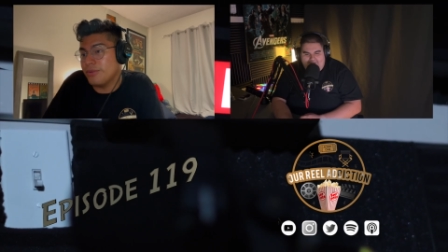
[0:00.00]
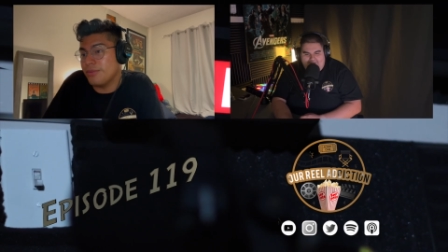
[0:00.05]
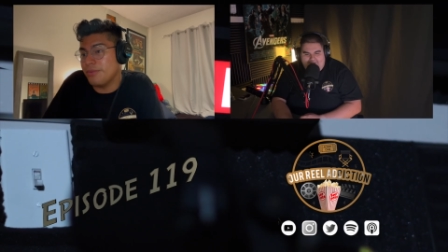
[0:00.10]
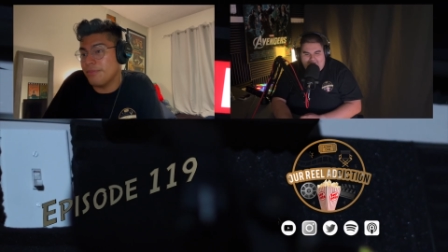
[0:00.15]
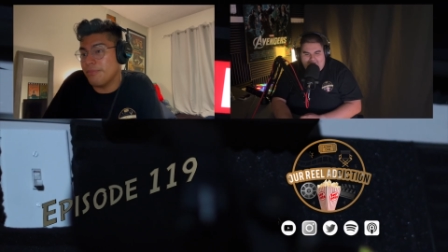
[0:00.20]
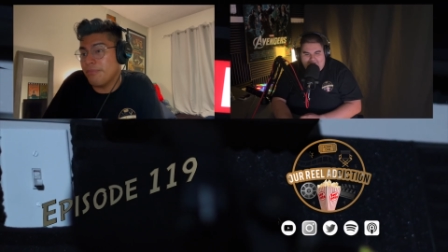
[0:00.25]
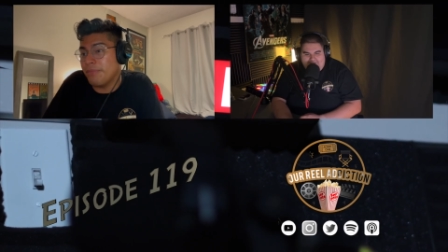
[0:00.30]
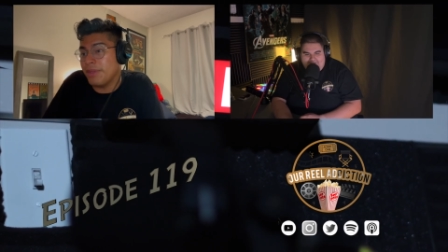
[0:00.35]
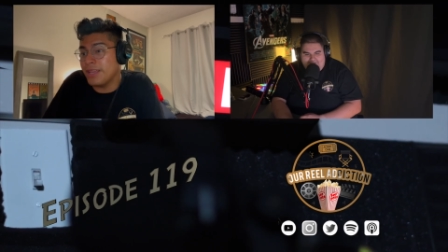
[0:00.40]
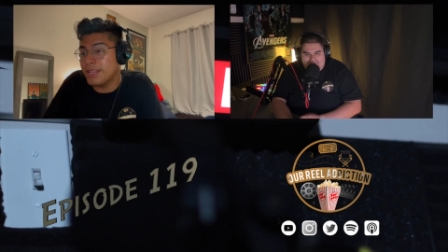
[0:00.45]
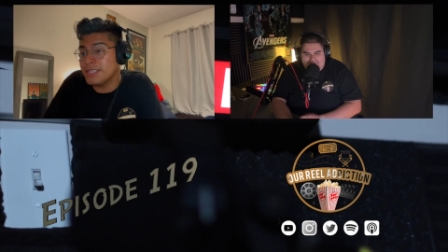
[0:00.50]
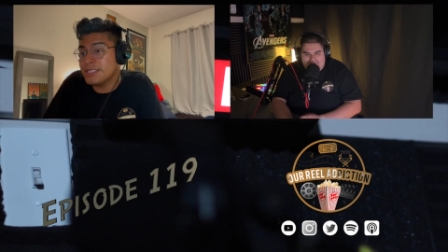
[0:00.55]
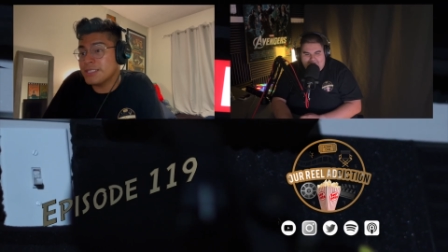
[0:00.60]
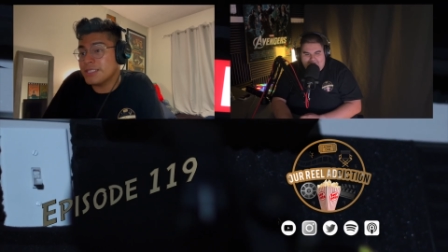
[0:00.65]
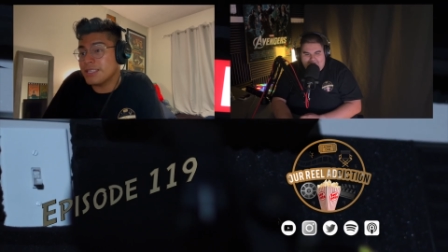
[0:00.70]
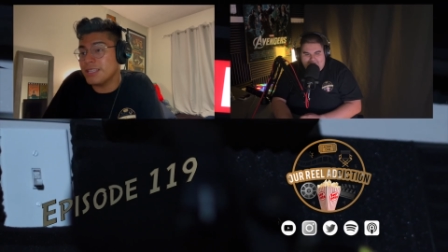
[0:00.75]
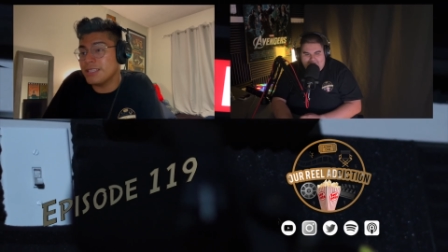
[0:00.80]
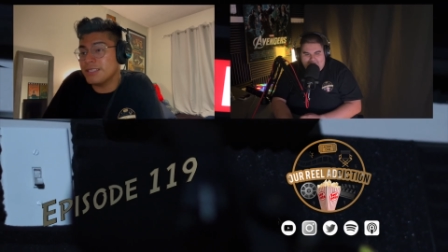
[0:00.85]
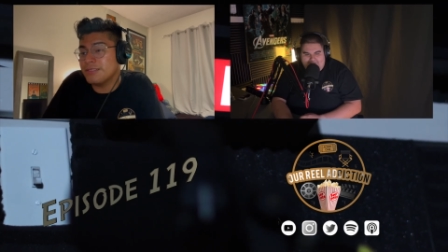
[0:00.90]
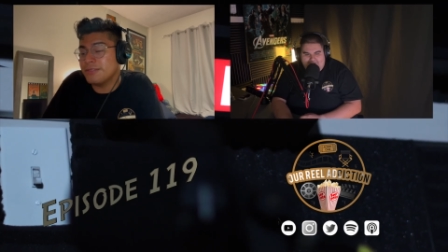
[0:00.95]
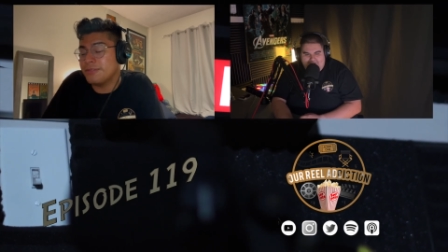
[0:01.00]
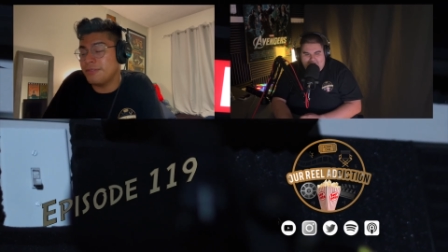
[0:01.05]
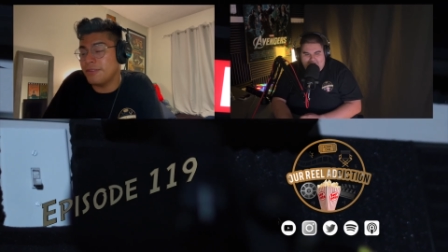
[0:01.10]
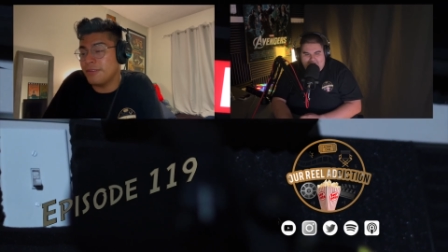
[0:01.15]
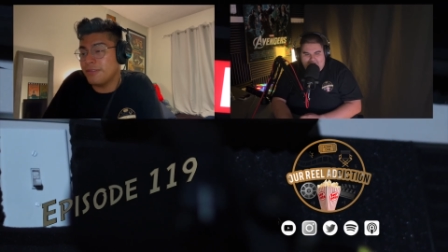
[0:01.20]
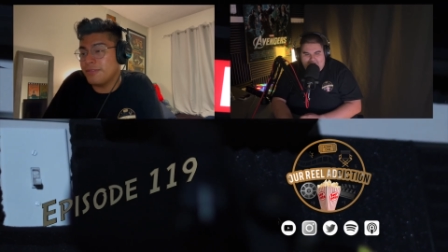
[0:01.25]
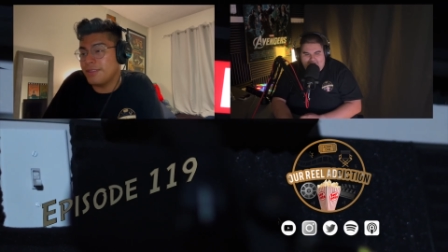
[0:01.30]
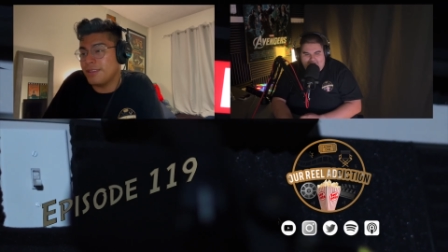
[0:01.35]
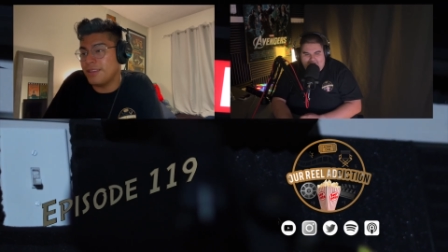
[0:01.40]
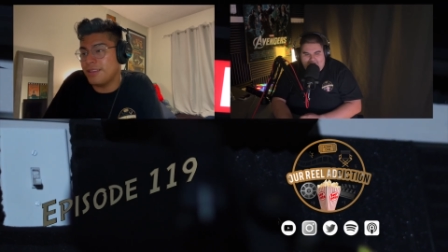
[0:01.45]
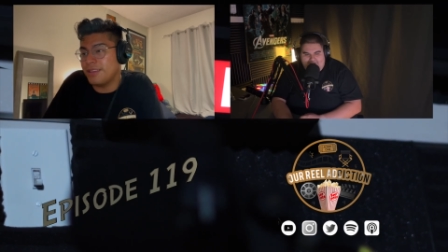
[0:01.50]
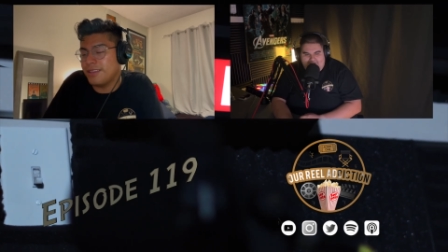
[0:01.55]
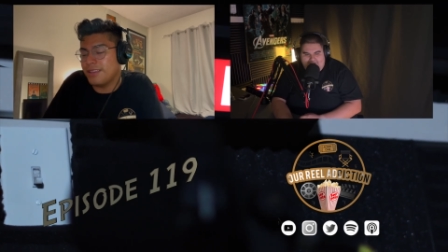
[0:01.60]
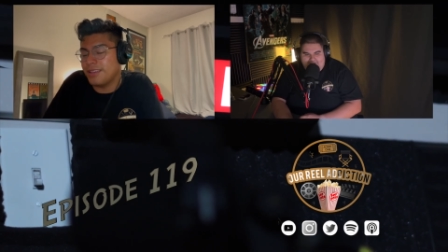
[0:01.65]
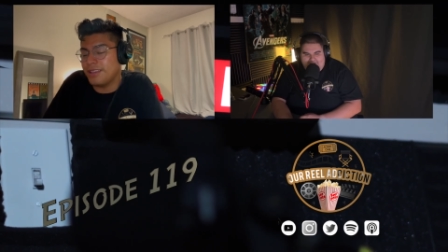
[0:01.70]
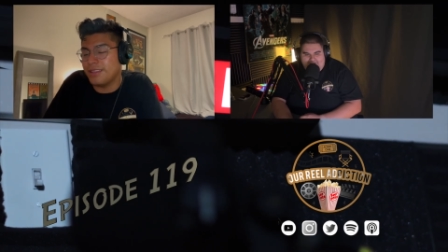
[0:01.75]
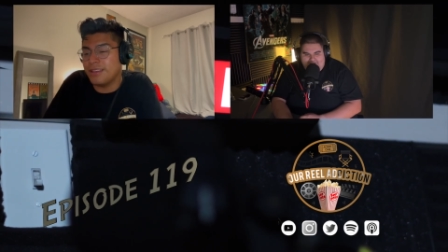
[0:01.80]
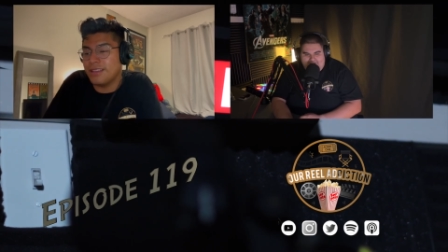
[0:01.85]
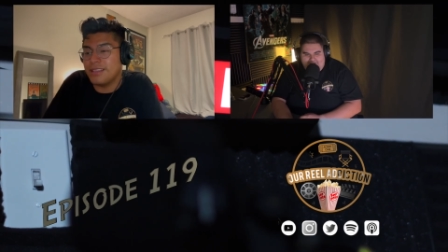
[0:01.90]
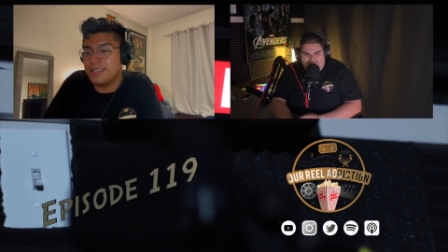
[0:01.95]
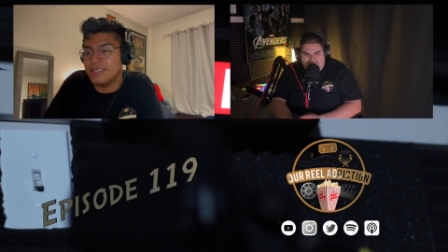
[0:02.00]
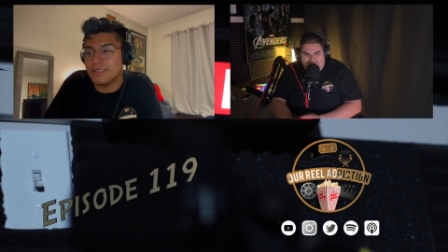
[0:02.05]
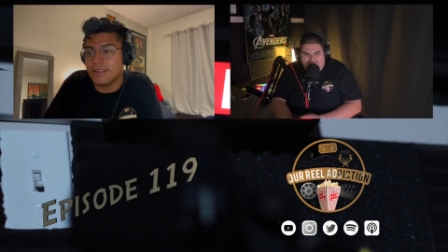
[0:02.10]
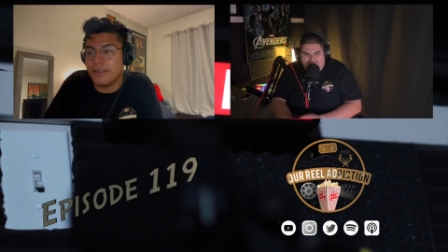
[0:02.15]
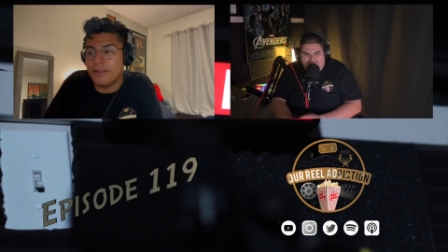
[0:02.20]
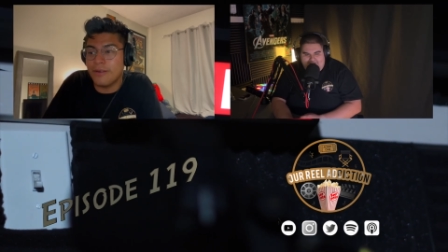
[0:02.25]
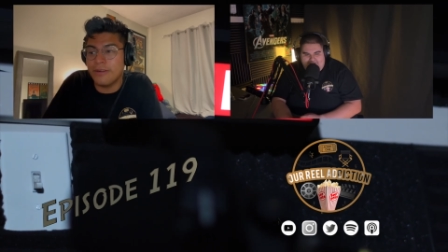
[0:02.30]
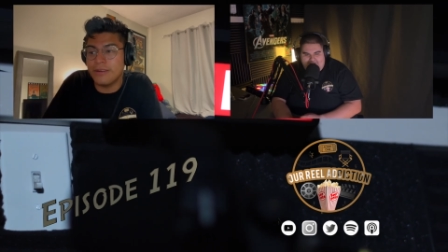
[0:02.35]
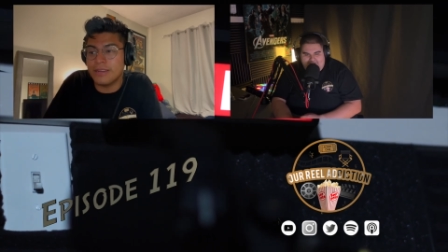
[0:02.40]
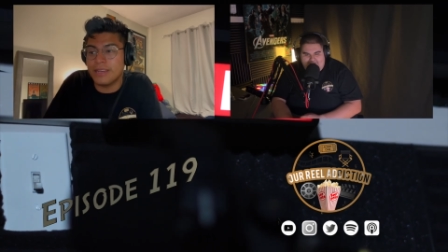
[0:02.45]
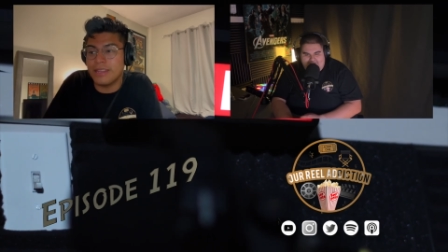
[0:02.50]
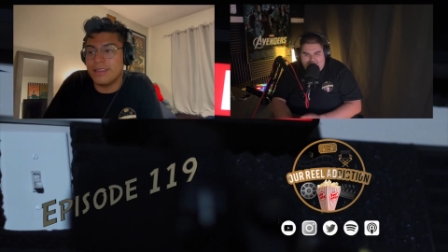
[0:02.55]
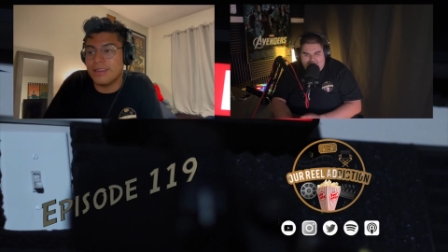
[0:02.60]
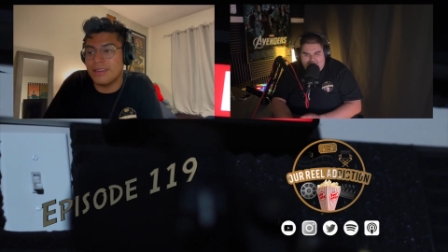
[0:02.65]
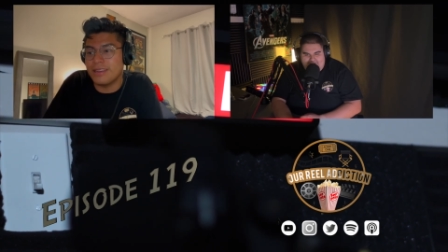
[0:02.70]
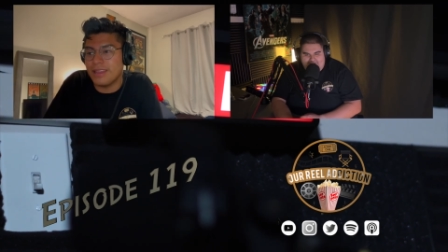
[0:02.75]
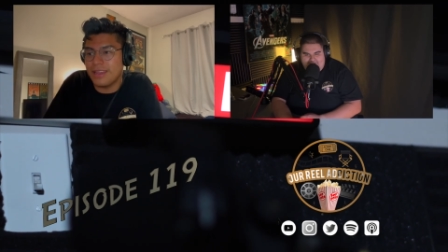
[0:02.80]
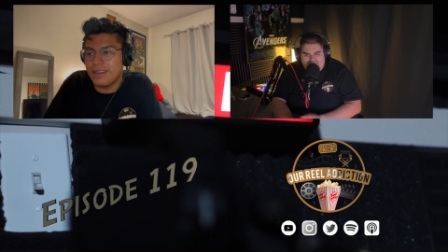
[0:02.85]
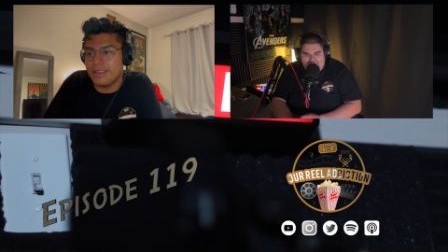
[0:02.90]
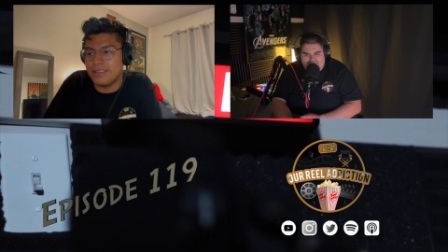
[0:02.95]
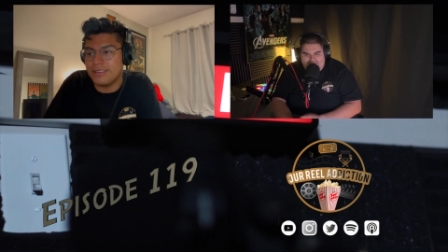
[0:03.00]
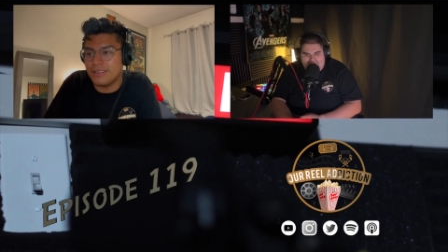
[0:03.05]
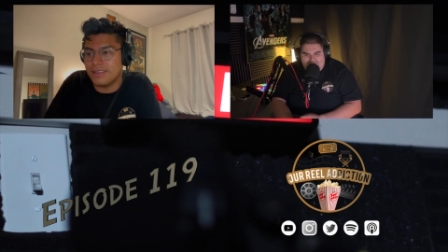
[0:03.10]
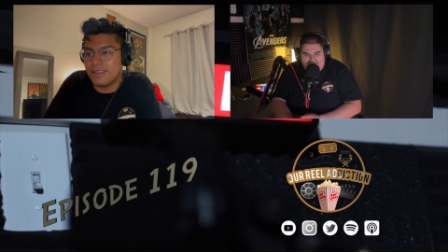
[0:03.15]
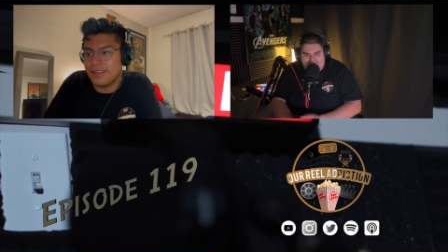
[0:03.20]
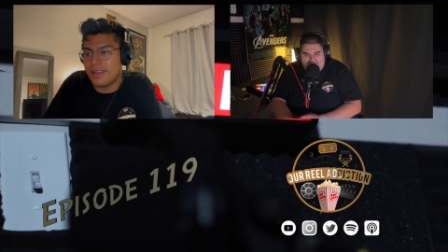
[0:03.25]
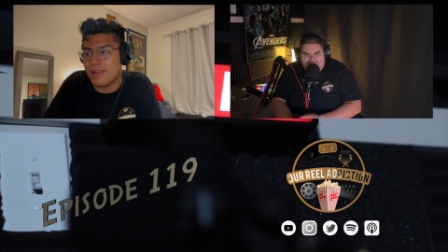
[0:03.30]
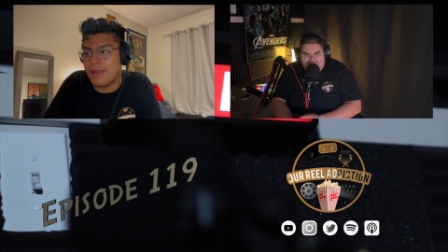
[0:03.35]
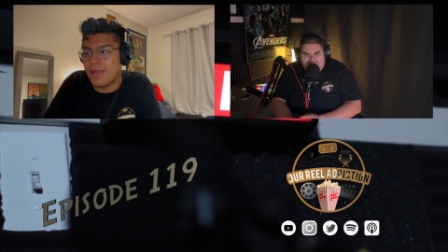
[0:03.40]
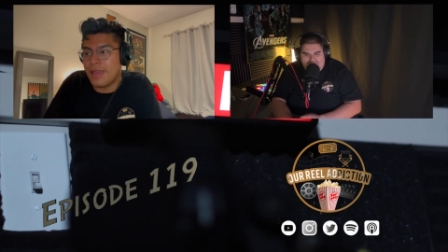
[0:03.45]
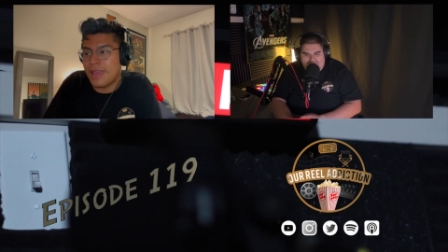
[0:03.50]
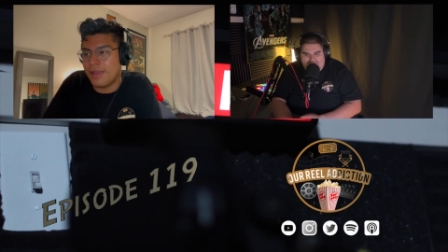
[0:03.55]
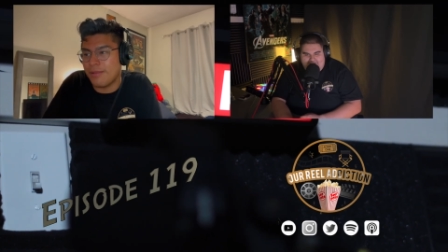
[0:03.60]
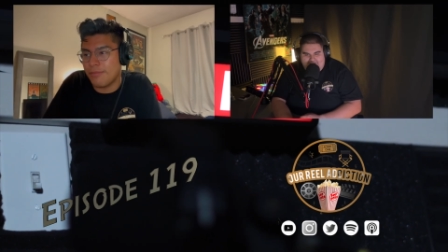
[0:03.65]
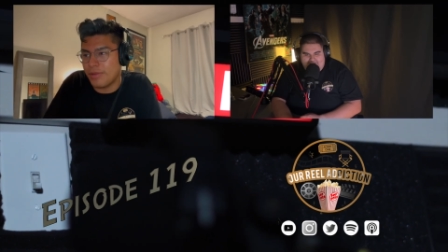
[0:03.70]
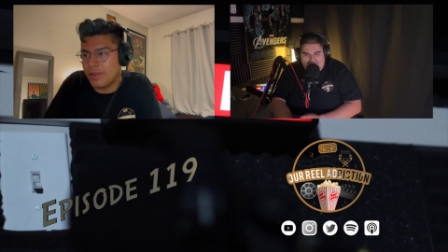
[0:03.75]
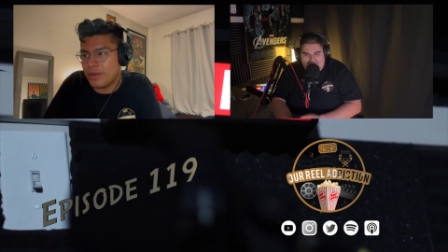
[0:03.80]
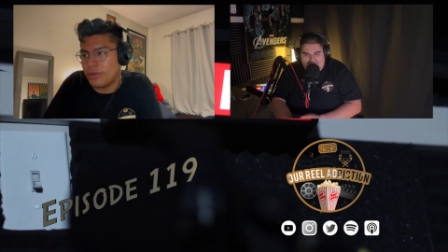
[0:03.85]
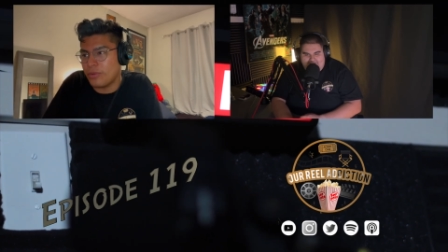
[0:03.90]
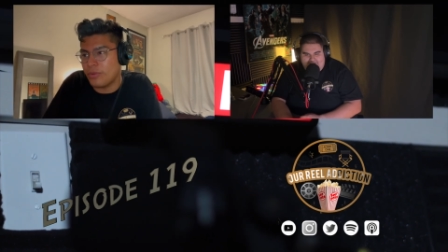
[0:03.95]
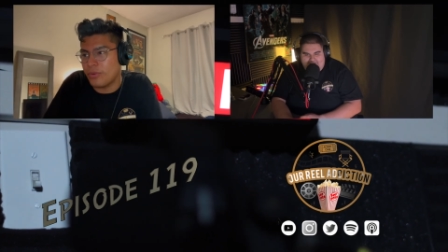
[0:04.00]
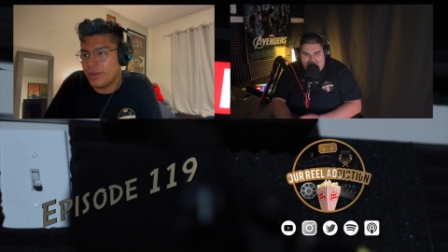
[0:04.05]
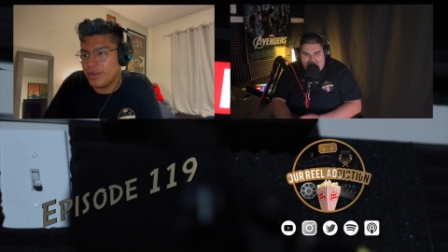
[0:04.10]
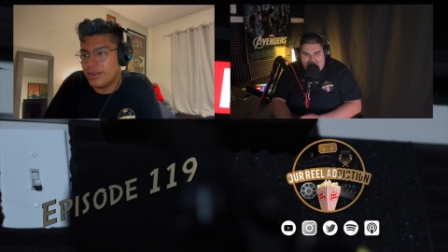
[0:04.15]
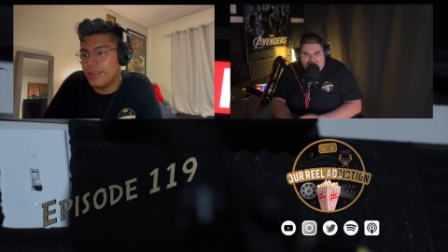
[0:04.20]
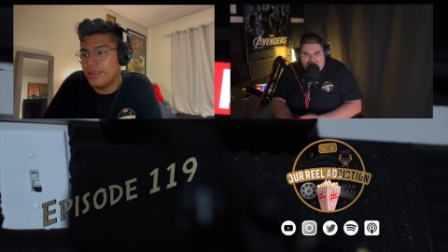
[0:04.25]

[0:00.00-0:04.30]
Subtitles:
Mans is 50, and he's already a knighted Jedi and Mandalorian.